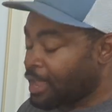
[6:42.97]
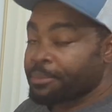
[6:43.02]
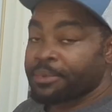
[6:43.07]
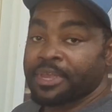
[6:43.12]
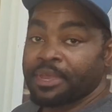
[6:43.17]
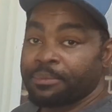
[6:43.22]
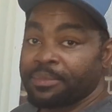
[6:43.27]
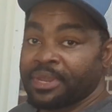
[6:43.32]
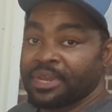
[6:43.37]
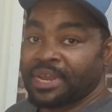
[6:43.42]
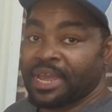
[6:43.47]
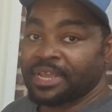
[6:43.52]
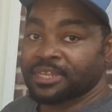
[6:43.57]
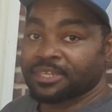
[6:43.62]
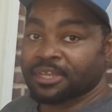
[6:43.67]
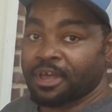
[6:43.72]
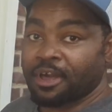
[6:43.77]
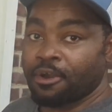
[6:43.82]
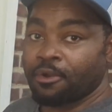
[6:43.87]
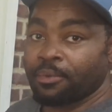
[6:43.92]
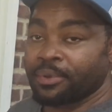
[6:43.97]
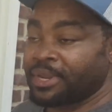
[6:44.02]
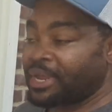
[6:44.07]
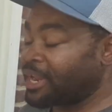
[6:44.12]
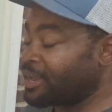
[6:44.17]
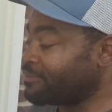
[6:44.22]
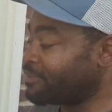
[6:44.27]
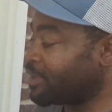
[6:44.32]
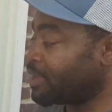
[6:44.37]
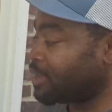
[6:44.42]
Give me a nice cold one out
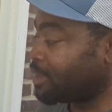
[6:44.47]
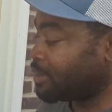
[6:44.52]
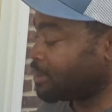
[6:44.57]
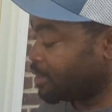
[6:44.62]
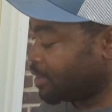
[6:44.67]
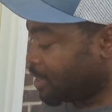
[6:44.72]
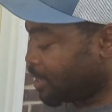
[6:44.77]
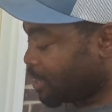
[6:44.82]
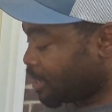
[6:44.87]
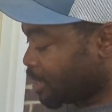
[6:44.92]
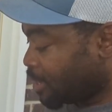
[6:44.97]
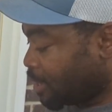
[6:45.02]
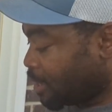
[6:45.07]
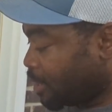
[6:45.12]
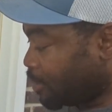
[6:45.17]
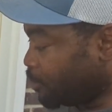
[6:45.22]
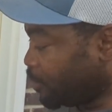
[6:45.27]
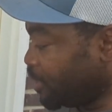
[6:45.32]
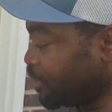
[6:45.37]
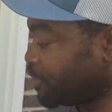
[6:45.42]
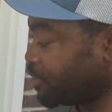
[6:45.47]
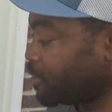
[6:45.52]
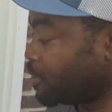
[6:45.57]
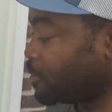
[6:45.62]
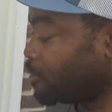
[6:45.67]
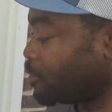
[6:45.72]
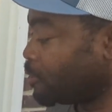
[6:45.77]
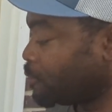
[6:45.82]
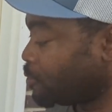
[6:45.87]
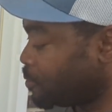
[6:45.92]
of our
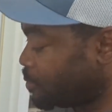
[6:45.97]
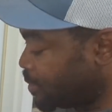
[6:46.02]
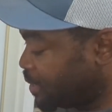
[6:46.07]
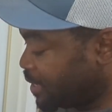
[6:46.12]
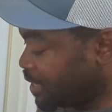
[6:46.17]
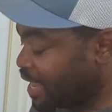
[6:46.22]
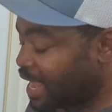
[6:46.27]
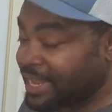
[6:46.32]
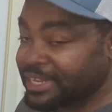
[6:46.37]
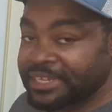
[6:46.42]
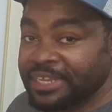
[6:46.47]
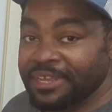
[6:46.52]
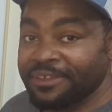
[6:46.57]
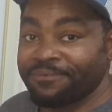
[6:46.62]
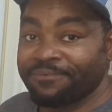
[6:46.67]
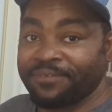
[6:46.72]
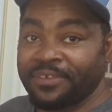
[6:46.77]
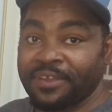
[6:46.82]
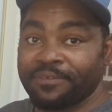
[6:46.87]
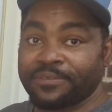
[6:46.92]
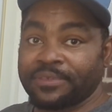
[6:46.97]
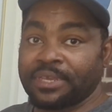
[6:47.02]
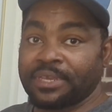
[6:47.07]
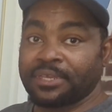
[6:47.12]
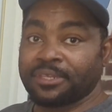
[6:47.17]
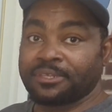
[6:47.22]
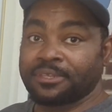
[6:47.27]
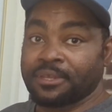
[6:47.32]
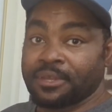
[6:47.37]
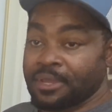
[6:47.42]
original
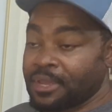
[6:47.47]
1950s